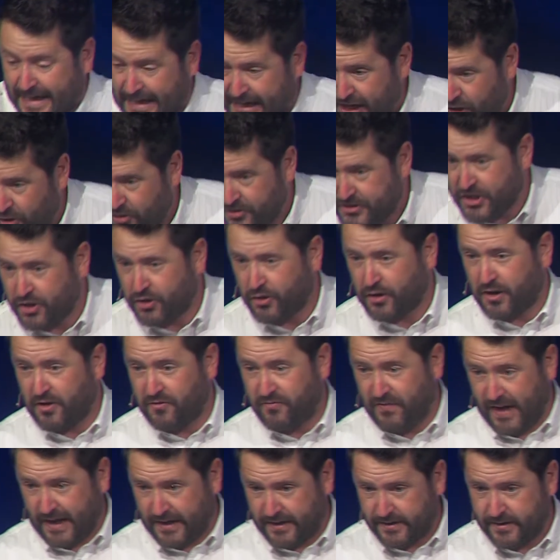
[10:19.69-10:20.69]
I guarantee you're going
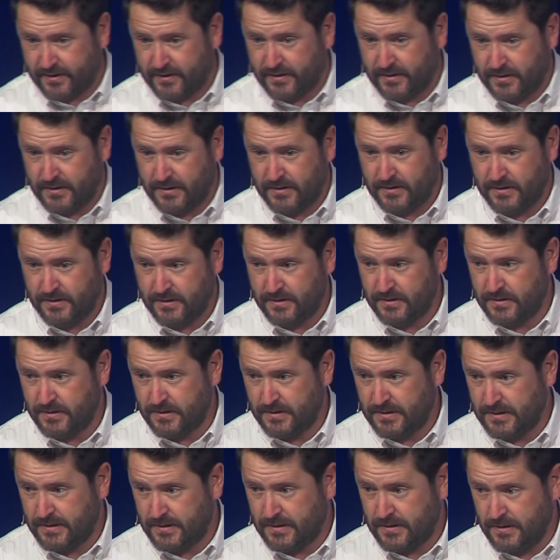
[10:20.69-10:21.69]
to find it,
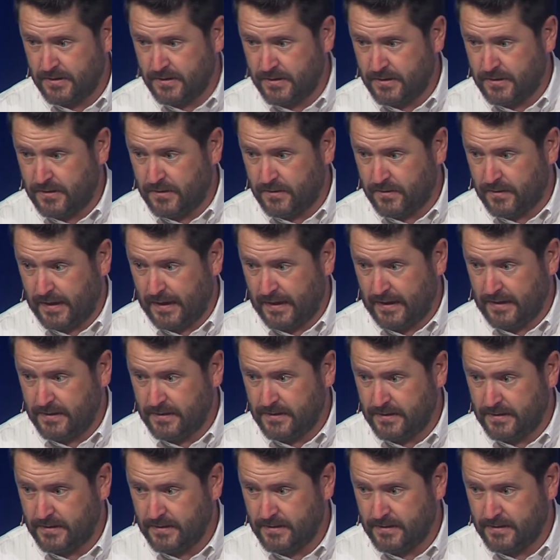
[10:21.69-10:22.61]
right?